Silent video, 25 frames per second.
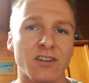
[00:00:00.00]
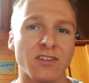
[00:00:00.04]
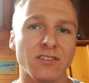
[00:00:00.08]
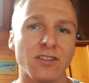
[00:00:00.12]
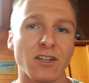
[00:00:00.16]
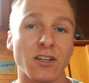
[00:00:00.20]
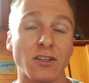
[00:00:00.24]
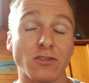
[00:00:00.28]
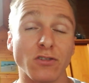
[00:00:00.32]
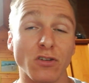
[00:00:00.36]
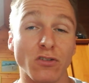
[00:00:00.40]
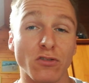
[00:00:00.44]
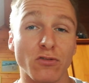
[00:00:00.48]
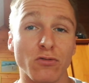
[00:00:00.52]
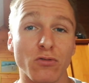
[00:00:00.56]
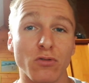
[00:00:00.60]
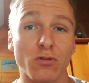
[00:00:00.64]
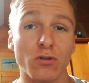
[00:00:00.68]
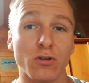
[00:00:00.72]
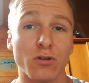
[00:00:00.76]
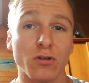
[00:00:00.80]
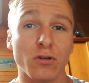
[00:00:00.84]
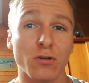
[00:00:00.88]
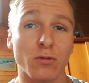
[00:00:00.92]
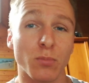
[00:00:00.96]
That's a
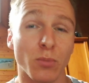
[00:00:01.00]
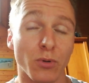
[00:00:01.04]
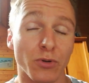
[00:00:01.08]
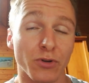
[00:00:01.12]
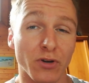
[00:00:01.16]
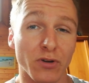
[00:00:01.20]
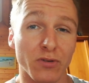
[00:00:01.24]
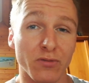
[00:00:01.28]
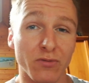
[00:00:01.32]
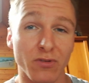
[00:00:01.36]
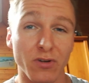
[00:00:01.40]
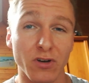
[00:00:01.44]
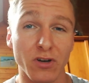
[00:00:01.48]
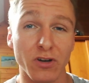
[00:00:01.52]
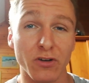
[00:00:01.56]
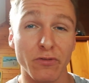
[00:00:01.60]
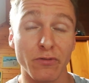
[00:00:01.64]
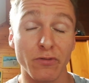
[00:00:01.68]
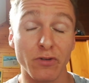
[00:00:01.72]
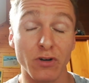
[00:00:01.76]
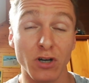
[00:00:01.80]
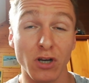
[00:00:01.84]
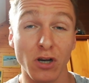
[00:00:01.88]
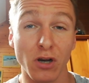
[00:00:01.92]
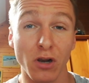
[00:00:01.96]
stock that I really
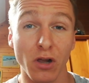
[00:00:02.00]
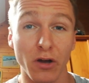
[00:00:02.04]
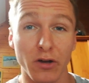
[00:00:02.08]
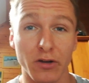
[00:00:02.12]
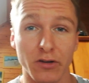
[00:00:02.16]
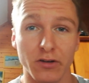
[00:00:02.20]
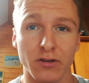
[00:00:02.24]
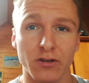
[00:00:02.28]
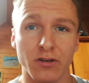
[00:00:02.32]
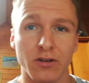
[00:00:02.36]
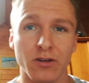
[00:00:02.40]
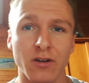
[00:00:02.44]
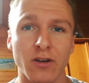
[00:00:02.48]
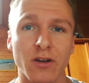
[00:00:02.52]
really like.